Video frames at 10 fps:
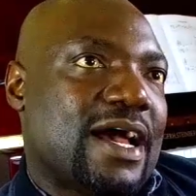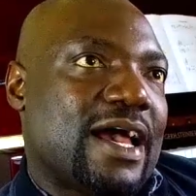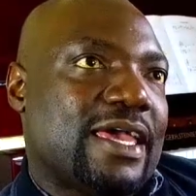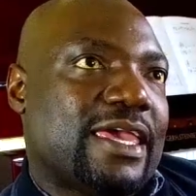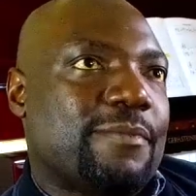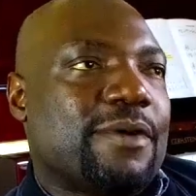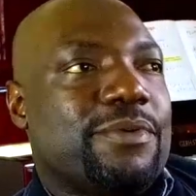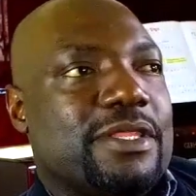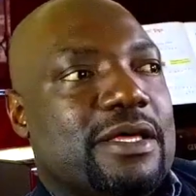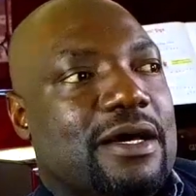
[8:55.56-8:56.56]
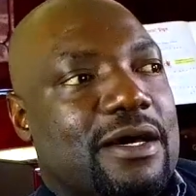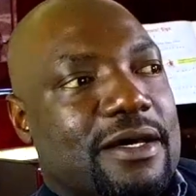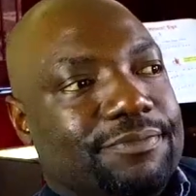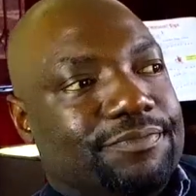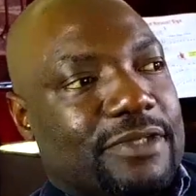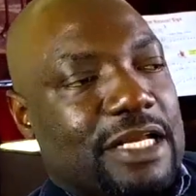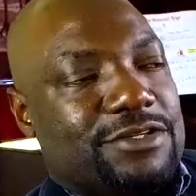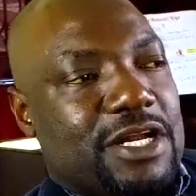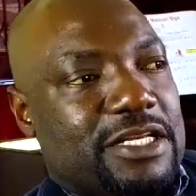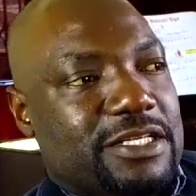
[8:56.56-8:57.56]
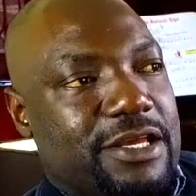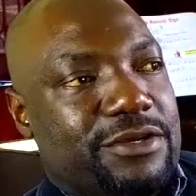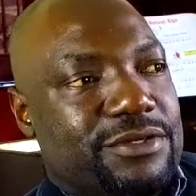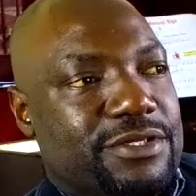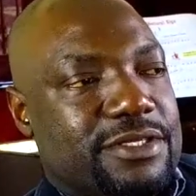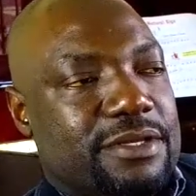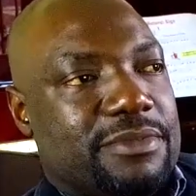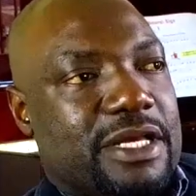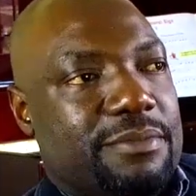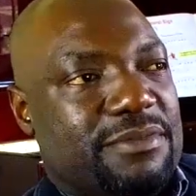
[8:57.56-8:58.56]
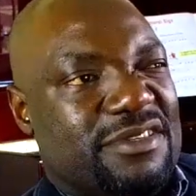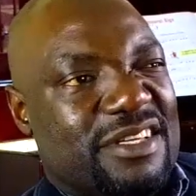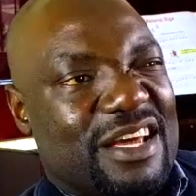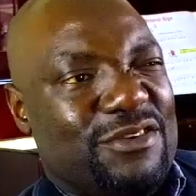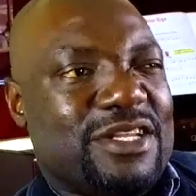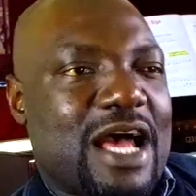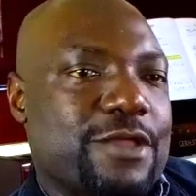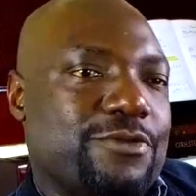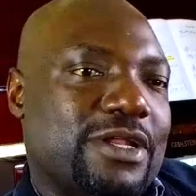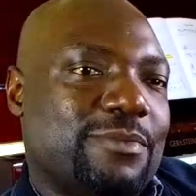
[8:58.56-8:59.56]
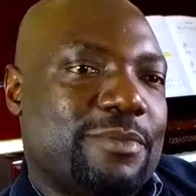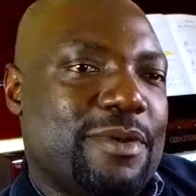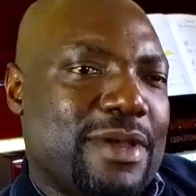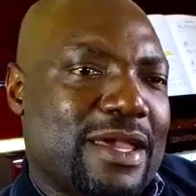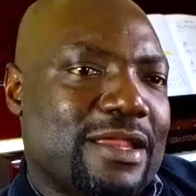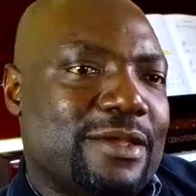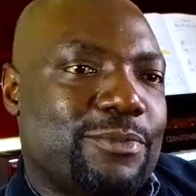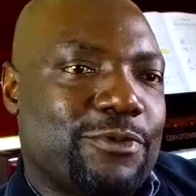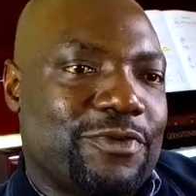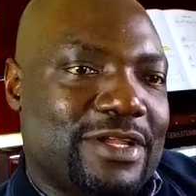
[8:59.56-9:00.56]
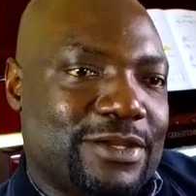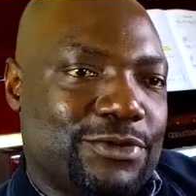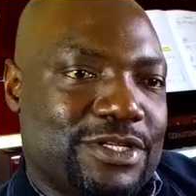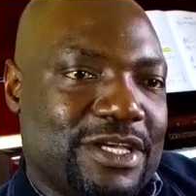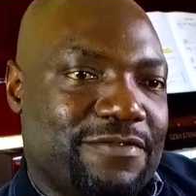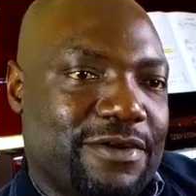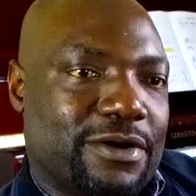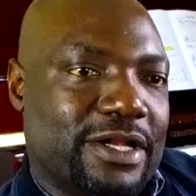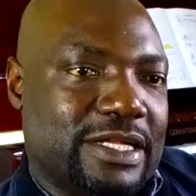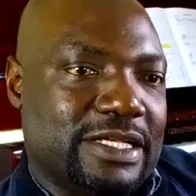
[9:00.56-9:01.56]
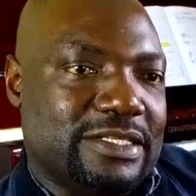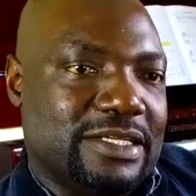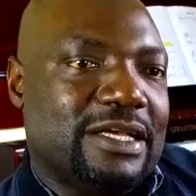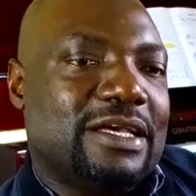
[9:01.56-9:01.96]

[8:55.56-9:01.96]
I came up with a strategy I use sometimes. I do it annually, but maybe I can improve it and do it every holidays.